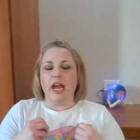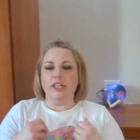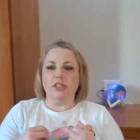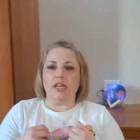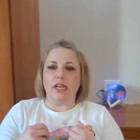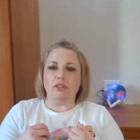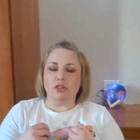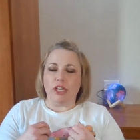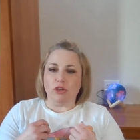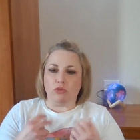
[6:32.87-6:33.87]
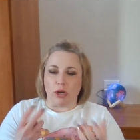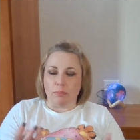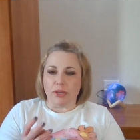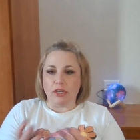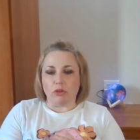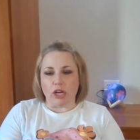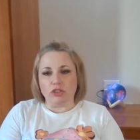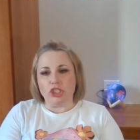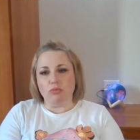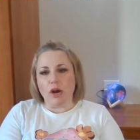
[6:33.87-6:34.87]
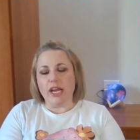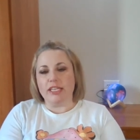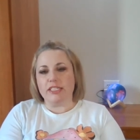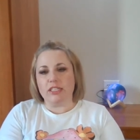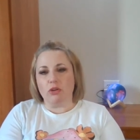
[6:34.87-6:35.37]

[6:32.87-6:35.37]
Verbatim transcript: and and and grumpy and grouchy ways.